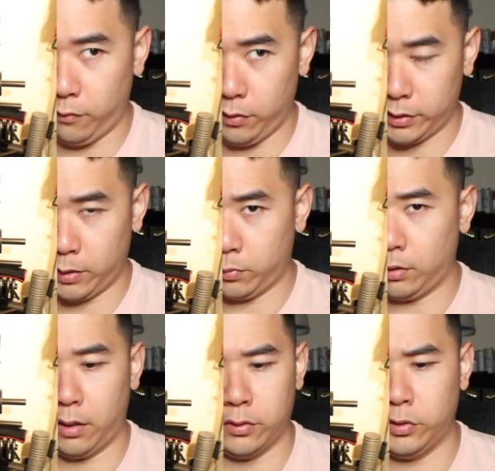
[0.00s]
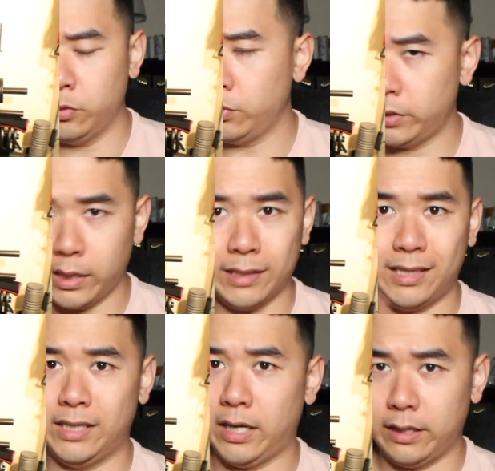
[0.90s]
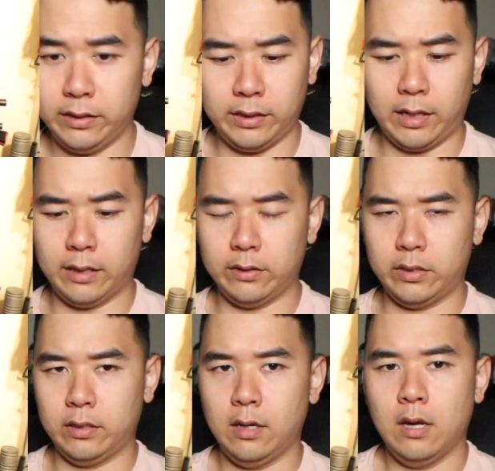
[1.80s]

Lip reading: For example, a lot of supersets, giant sets,